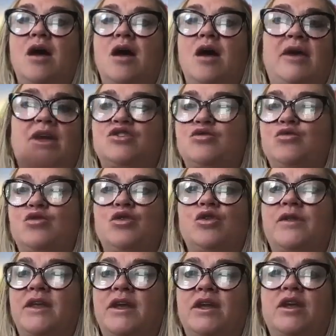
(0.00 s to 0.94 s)
make
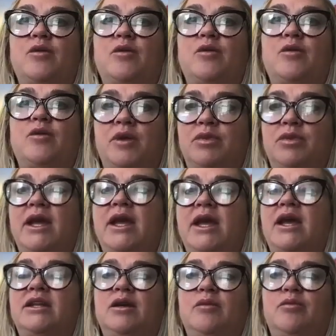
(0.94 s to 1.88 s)
sure that you
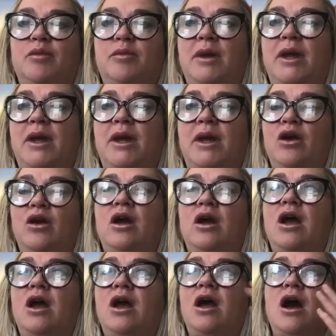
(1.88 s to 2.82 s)
plan, you
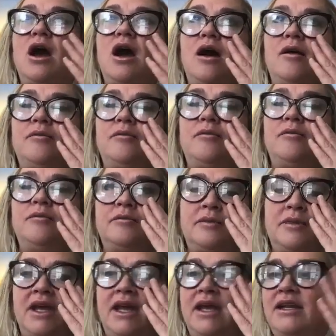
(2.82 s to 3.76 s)
prepare, and
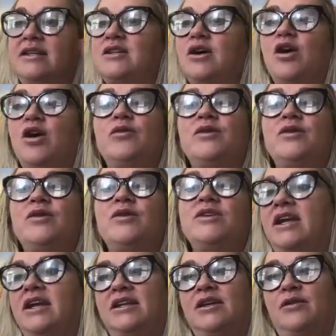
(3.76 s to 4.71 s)
it's always
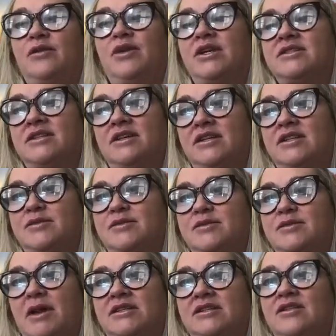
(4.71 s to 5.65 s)
going to hit you when it's
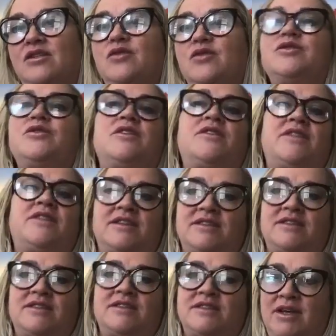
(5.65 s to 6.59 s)
unexpected. Those are the
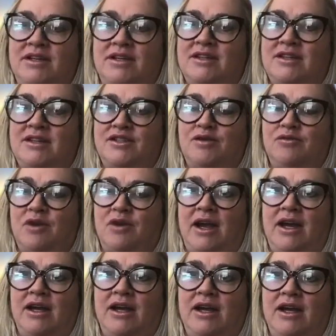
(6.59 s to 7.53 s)
things that blindside you,
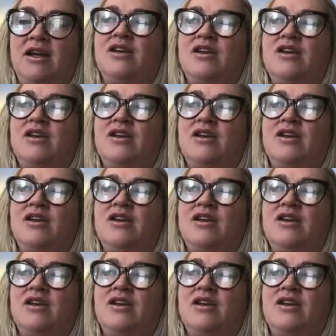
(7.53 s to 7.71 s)
right?